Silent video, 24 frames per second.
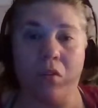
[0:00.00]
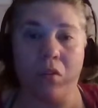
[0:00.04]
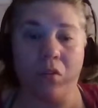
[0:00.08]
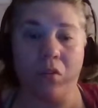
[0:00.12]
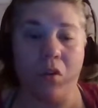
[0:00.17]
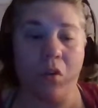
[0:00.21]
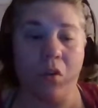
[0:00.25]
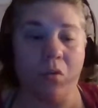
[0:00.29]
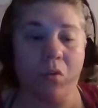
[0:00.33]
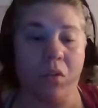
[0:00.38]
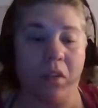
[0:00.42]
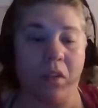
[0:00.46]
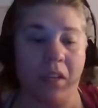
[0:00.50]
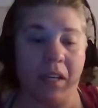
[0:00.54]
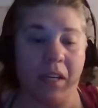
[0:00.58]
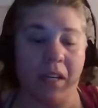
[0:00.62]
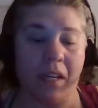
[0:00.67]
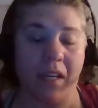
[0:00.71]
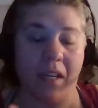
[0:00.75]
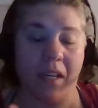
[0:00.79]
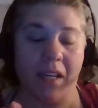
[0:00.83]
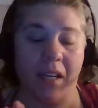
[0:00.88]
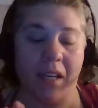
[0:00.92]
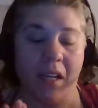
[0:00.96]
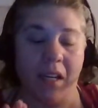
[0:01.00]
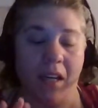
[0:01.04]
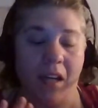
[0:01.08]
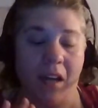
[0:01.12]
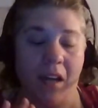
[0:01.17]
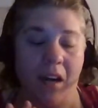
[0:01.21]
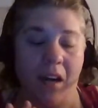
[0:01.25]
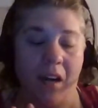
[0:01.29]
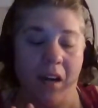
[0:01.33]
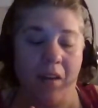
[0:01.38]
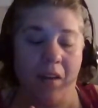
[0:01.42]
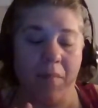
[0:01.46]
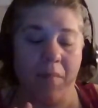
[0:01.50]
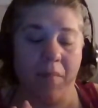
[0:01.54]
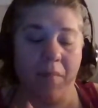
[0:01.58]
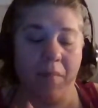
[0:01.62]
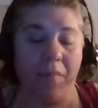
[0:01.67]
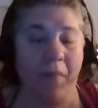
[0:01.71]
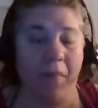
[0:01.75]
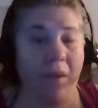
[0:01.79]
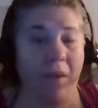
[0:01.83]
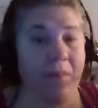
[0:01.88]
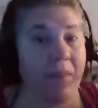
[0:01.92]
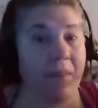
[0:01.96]
locally,
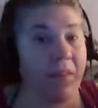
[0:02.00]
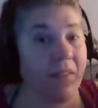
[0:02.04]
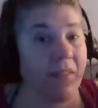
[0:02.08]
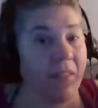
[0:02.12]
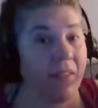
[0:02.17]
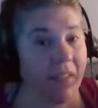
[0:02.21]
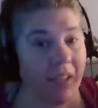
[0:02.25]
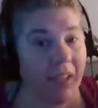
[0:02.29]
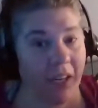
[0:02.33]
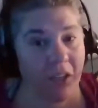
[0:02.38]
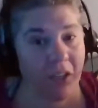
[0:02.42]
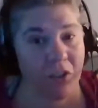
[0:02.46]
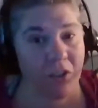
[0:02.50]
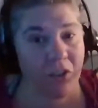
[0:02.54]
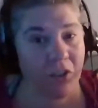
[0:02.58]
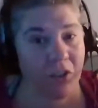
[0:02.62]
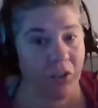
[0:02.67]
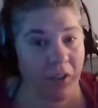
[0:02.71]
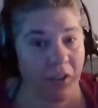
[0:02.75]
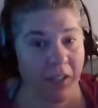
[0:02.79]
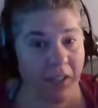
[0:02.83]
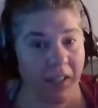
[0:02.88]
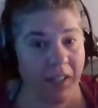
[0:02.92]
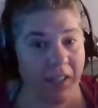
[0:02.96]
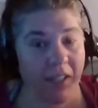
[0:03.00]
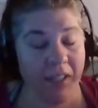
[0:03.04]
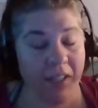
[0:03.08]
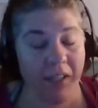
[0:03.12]
maybe even nationally.